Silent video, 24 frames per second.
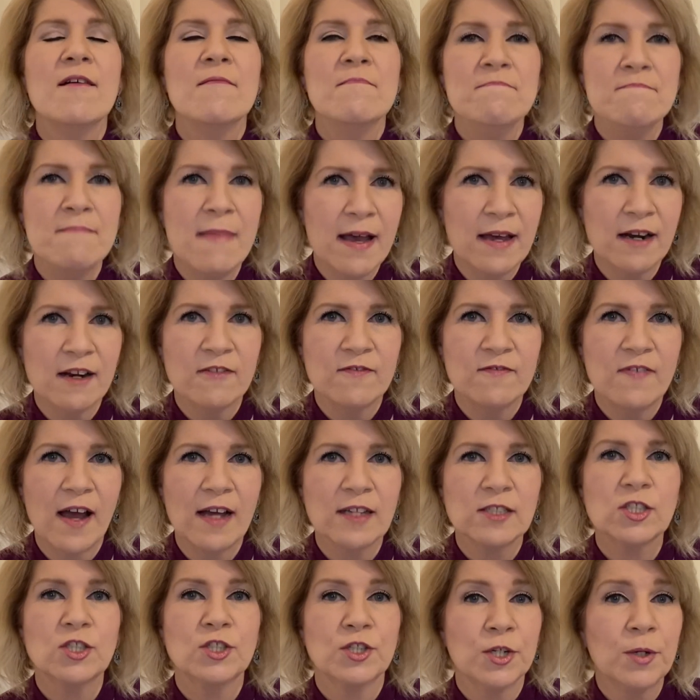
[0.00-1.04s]

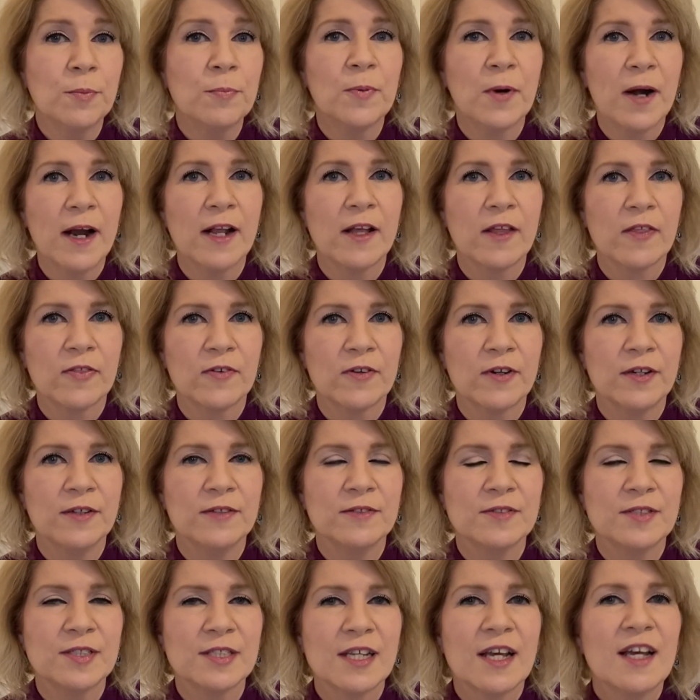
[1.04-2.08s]
manifest your
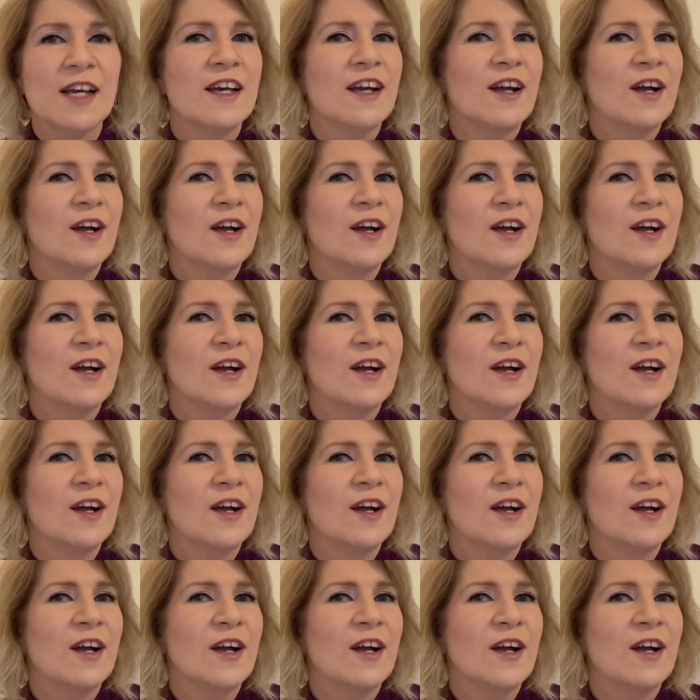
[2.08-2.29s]
breakthroughs,